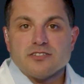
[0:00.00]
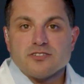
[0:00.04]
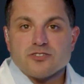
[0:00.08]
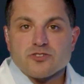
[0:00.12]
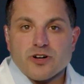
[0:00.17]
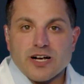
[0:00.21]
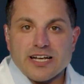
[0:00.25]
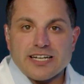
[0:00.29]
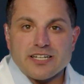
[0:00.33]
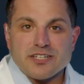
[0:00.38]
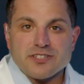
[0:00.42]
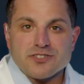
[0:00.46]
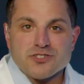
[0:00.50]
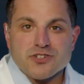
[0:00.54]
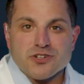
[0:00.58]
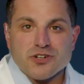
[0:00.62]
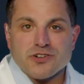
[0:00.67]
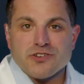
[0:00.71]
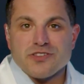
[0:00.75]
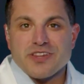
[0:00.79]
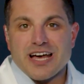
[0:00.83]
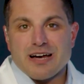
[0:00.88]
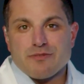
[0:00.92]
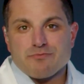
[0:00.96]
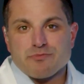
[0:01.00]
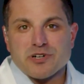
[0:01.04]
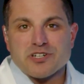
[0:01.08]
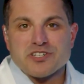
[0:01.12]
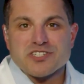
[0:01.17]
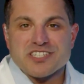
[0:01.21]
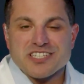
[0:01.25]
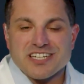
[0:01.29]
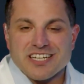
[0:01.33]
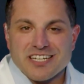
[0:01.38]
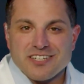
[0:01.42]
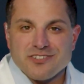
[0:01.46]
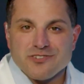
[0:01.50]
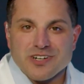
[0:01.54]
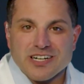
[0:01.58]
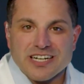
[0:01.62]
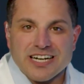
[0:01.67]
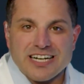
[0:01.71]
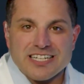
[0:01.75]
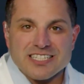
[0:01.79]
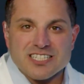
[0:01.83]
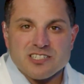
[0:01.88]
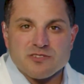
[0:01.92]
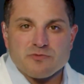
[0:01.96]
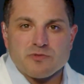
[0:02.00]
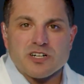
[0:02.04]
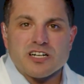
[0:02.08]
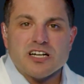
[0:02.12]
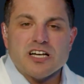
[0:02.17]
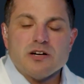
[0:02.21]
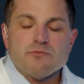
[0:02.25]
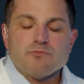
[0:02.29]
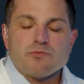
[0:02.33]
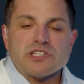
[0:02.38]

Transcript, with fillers: trying to turn that person into a customer.